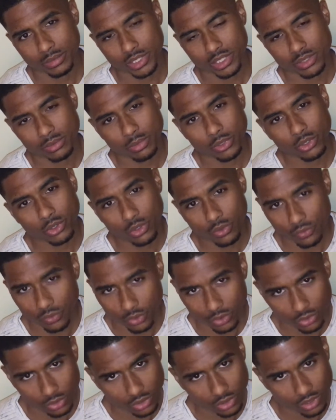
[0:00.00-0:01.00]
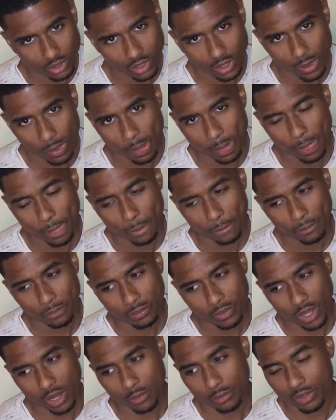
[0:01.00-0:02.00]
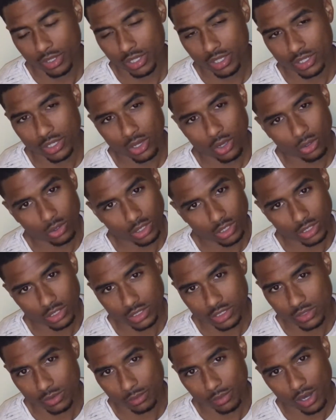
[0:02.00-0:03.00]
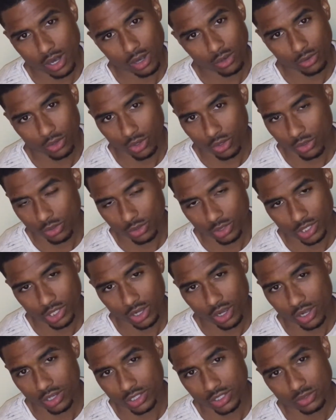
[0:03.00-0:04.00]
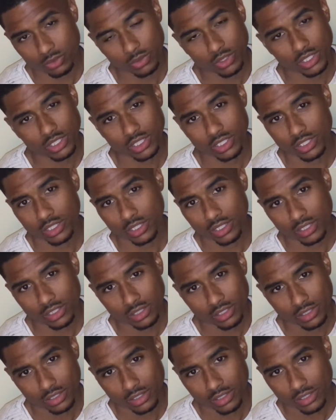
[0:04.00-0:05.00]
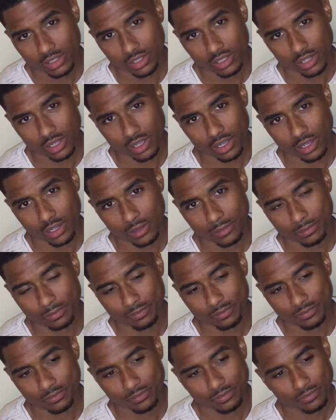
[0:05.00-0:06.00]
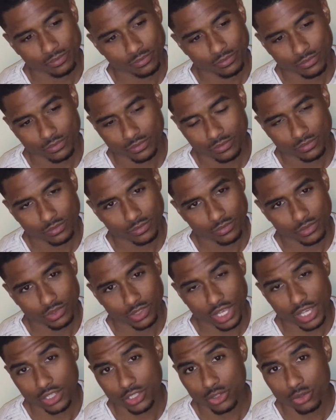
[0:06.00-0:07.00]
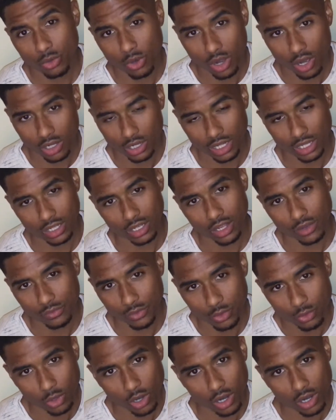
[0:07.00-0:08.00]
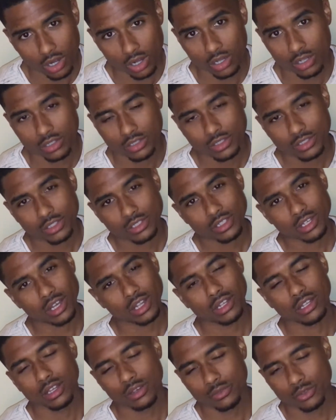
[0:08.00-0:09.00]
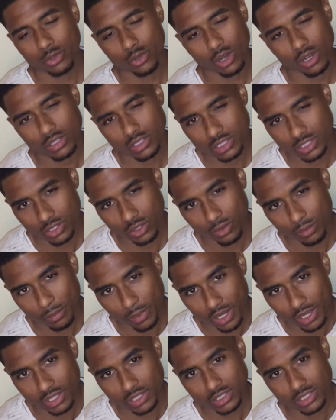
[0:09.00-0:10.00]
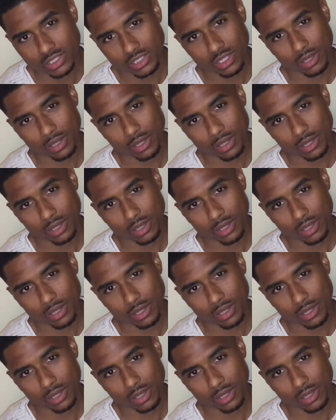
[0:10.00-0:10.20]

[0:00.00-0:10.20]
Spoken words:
It's beautiful. I'll be in NOLA tomorrow and all this weekend. Um, Thank you all. I love you all. I love you all so much.